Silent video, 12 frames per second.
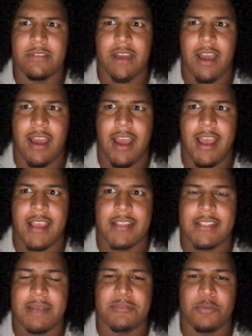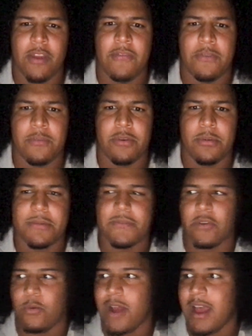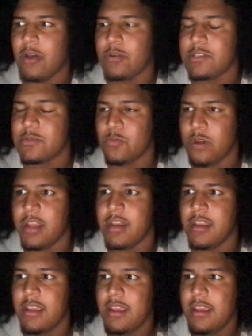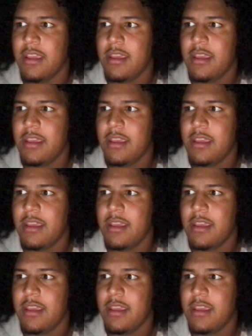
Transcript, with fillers: I, I stepped away from hoops for a while was one,